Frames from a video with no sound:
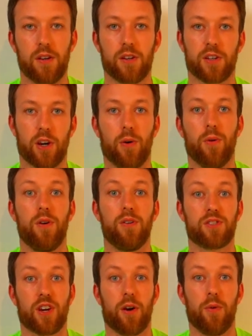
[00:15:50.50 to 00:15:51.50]
Cool.
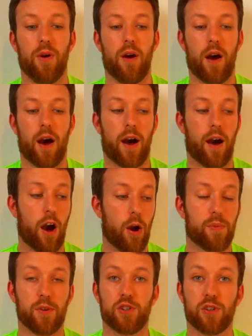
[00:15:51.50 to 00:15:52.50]
So
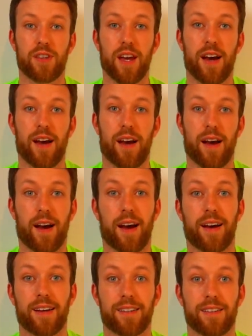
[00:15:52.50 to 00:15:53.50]
hope you enjoyed that,
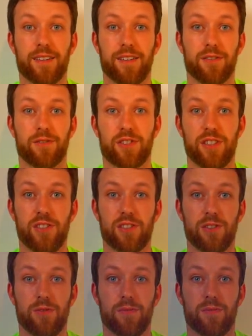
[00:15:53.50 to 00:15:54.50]
and I'll see you soon.